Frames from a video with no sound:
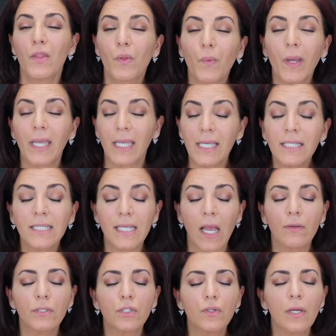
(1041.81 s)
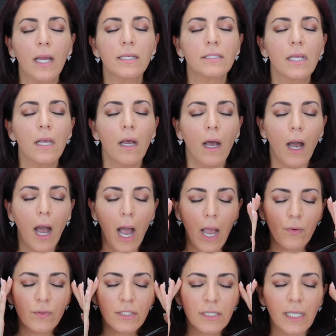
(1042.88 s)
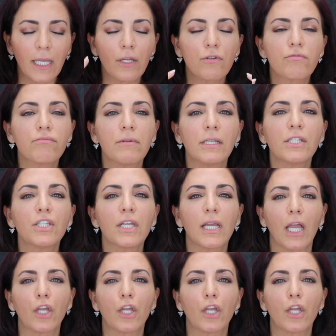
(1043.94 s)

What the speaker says: The way he sounded, you guys, I was like cringing.